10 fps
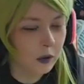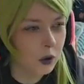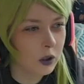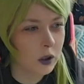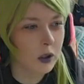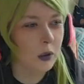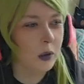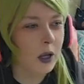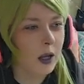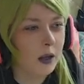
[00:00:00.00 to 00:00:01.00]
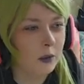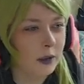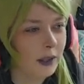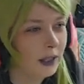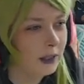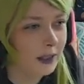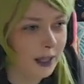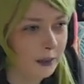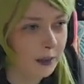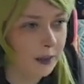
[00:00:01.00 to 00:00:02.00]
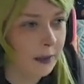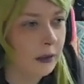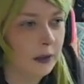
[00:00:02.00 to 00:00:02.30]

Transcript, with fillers: Oh god, what the hell is happening?